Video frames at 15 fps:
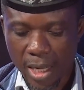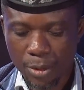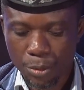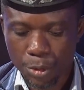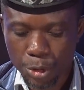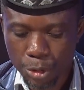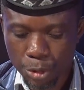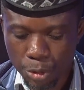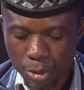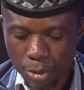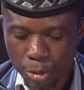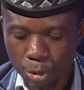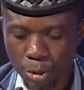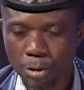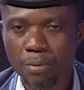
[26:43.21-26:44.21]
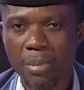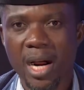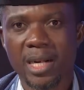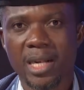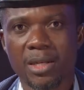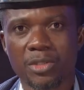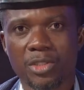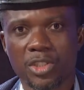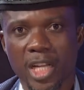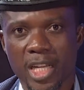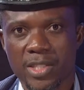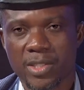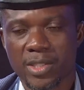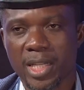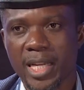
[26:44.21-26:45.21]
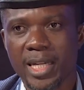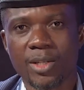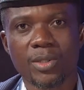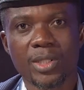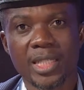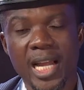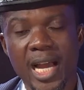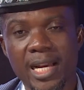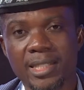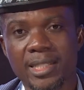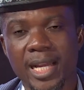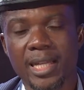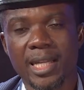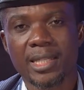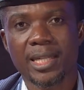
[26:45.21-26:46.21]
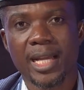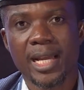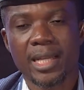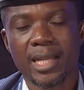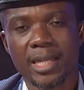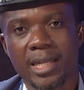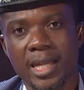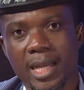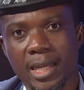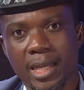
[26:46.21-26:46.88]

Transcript: We should do background checks, and on that, I can